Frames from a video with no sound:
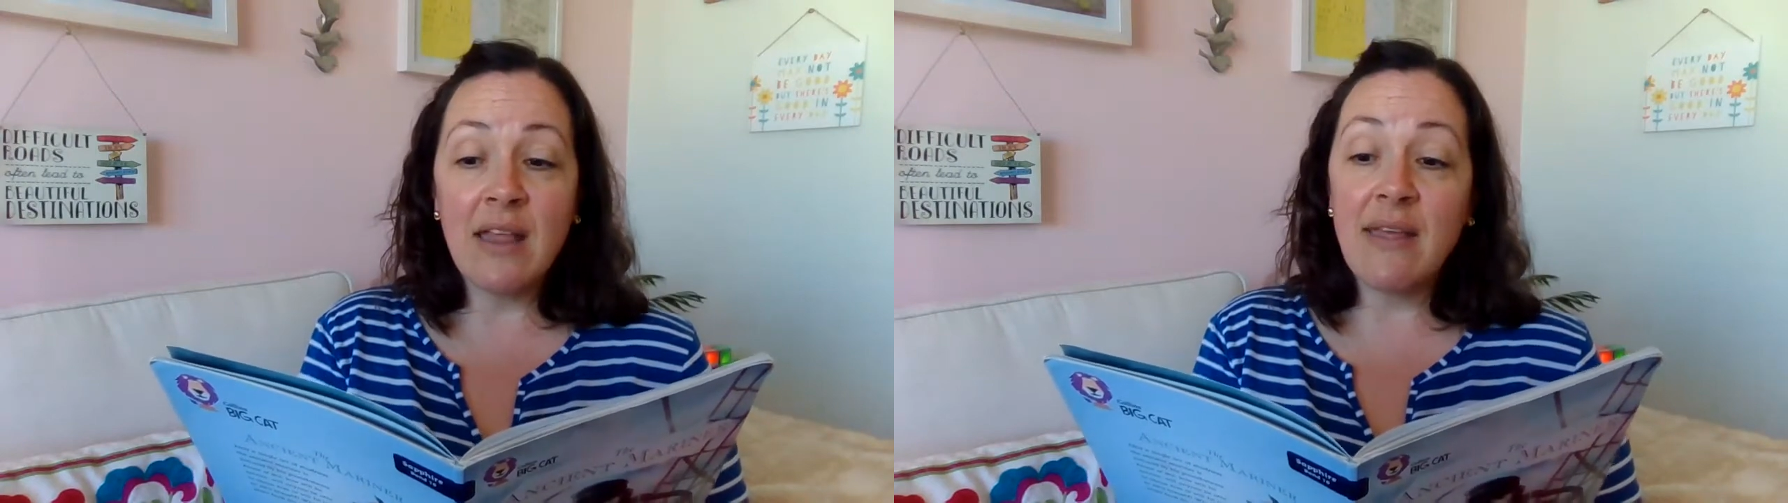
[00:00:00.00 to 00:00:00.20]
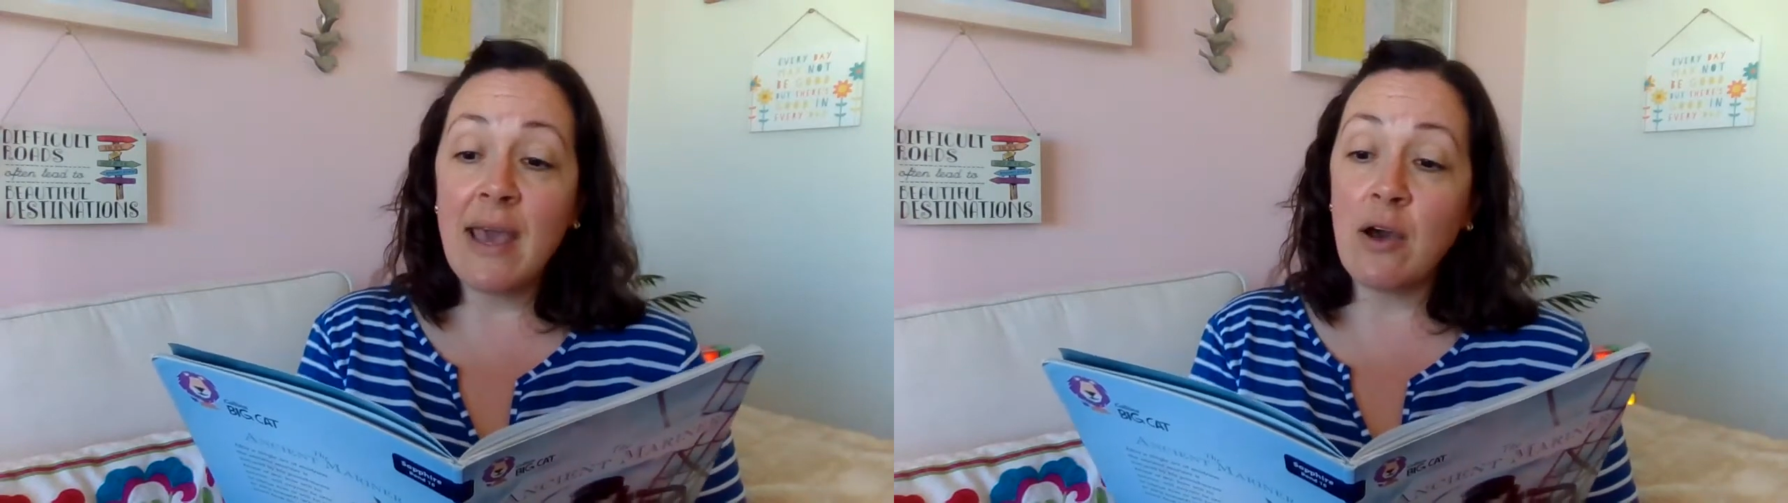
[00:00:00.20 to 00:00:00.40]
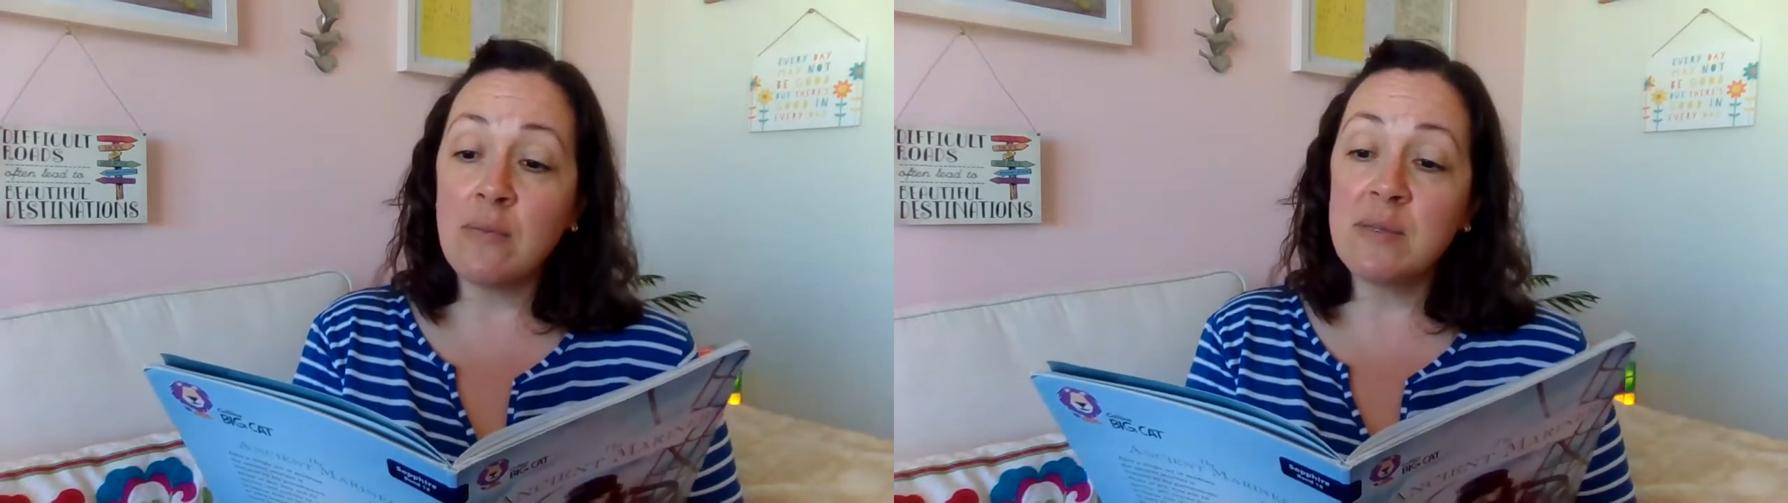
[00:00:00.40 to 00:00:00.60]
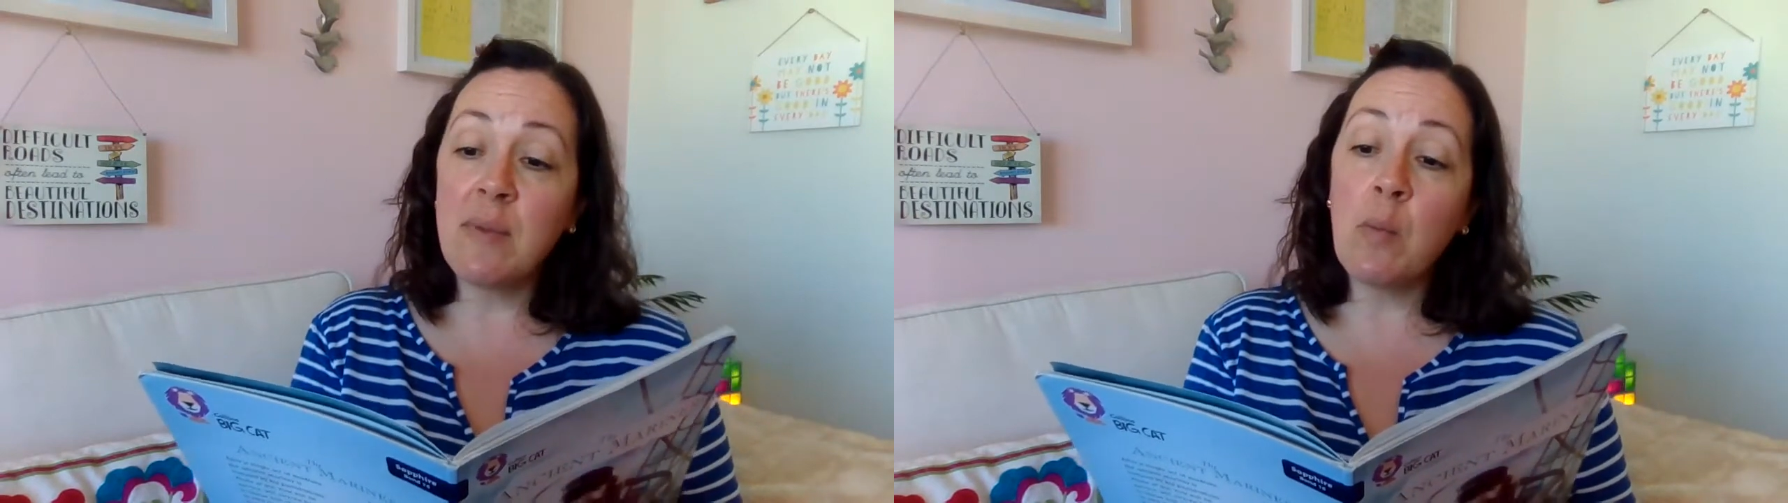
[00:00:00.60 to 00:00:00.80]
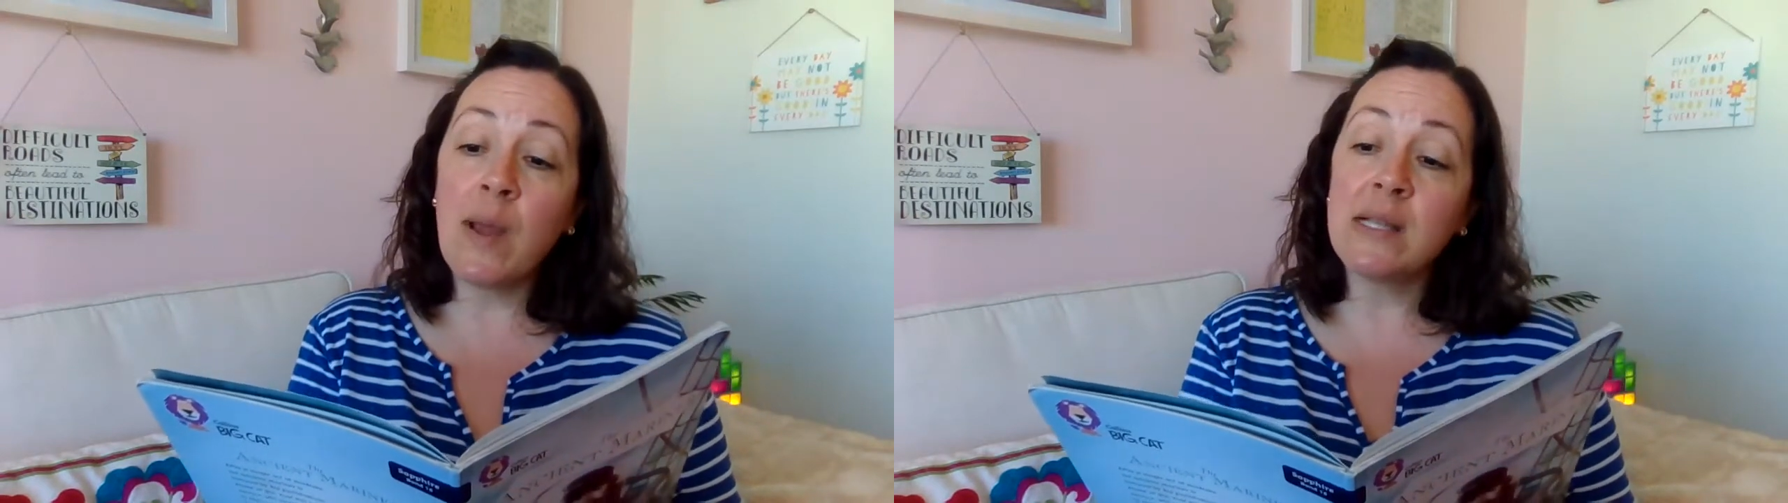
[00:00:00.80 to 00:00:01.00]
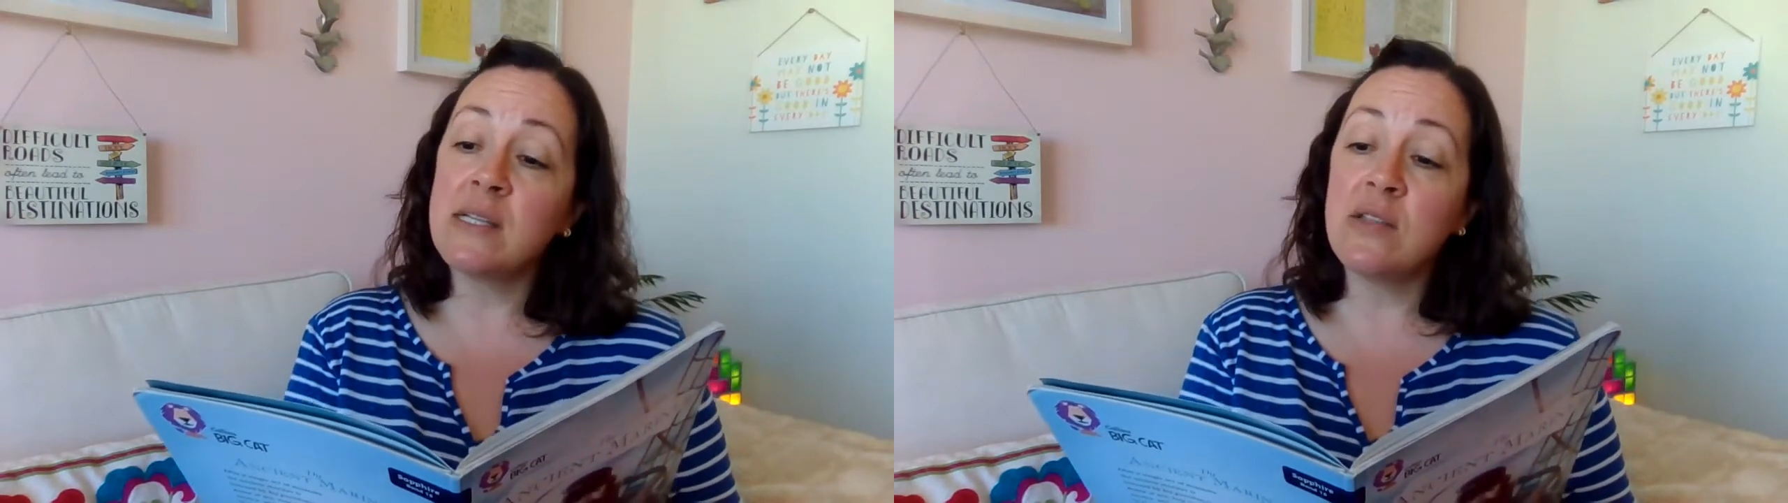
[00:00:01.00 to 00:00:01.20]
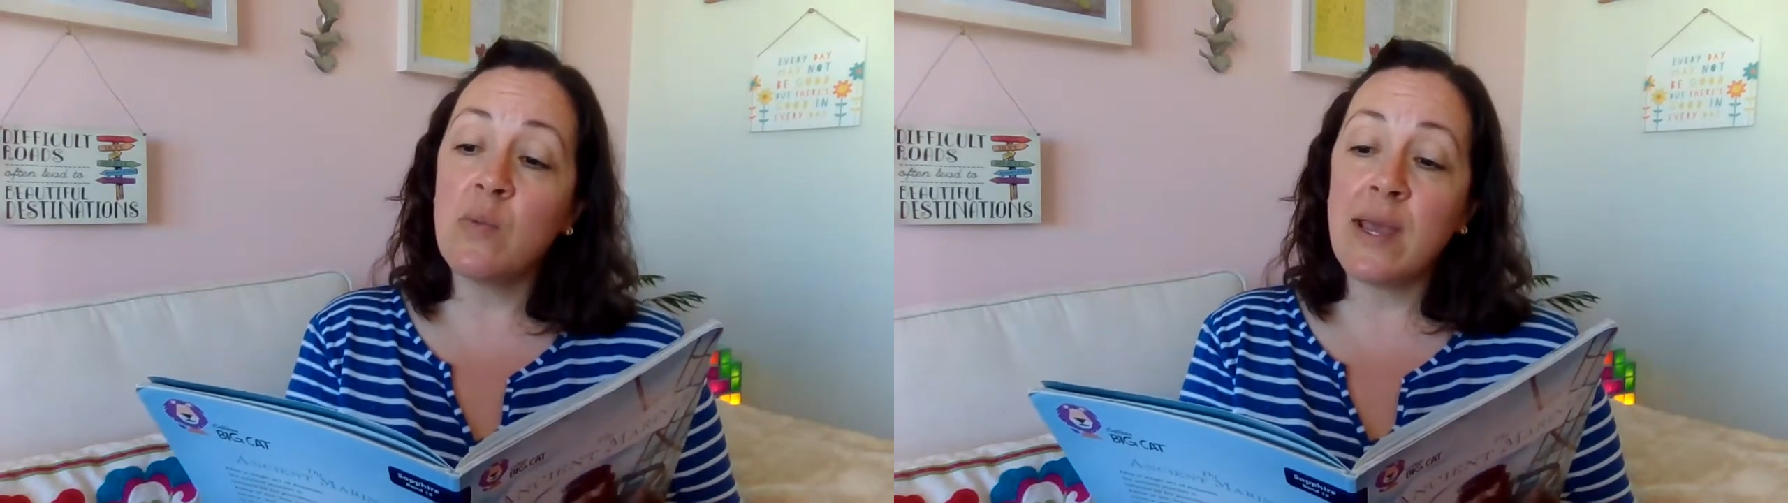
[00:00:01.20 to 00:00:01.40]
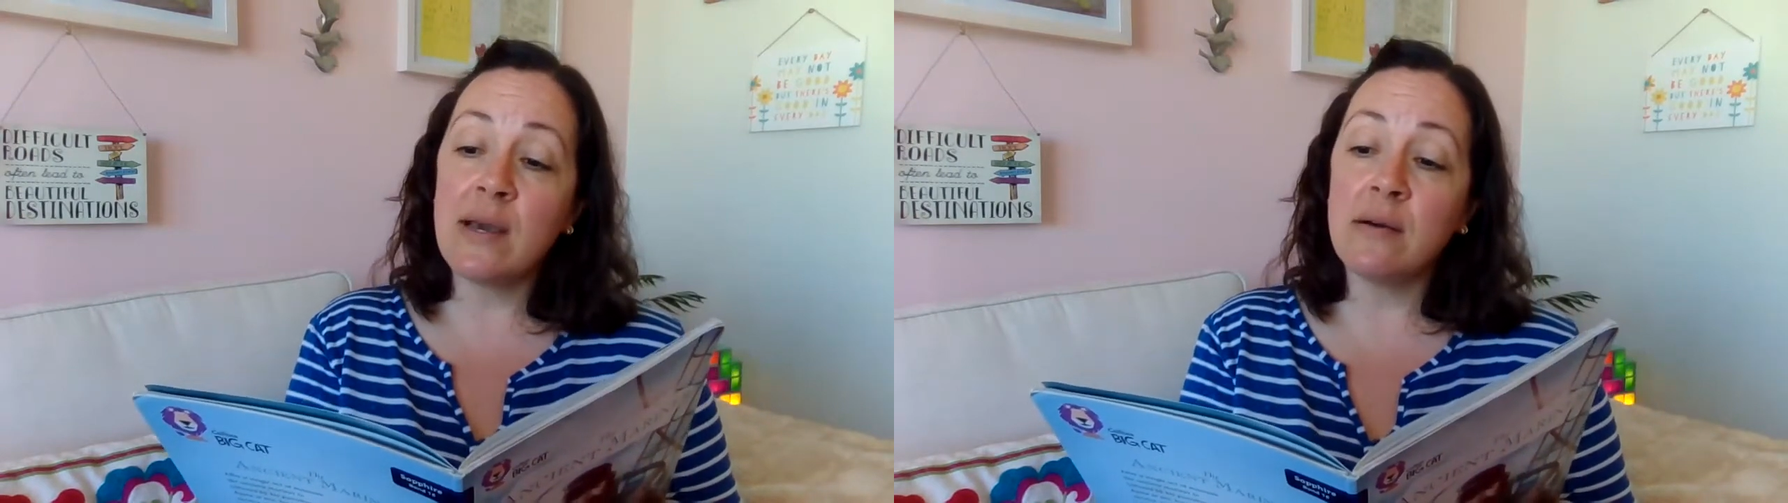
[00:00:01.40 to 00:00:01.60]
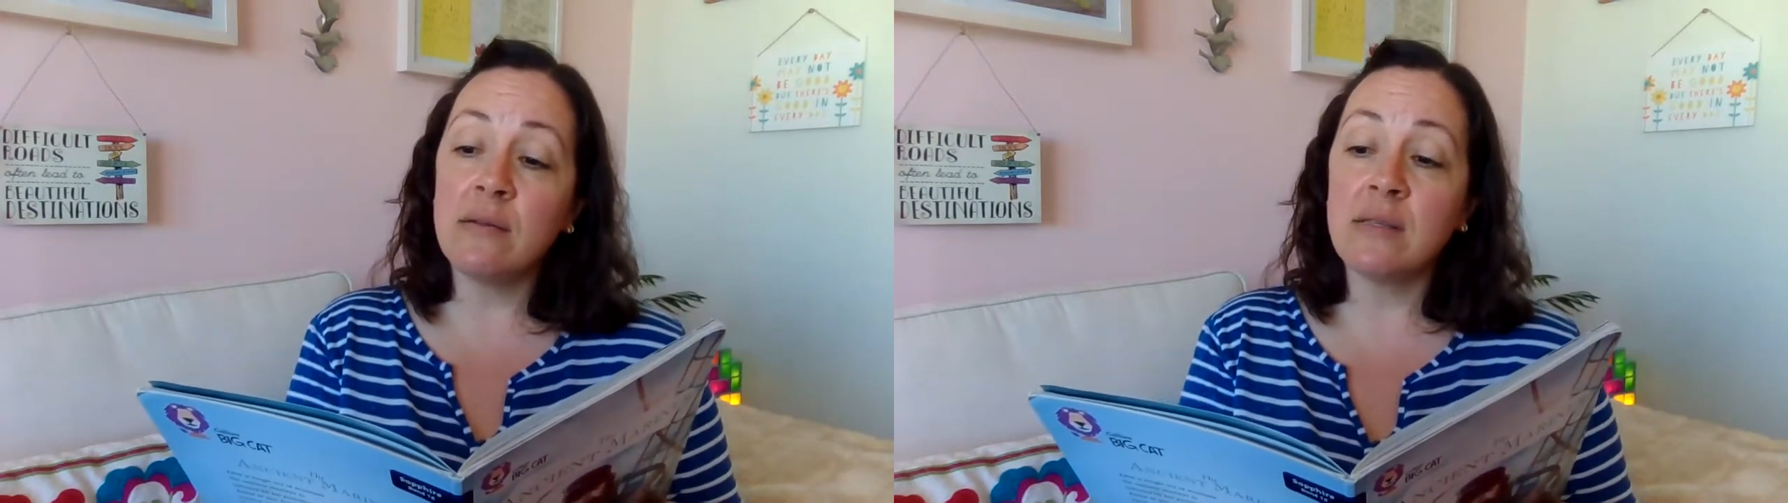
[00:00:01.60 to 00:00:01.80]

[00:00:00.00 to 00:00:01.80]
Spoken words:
The helmsman went to the wheel,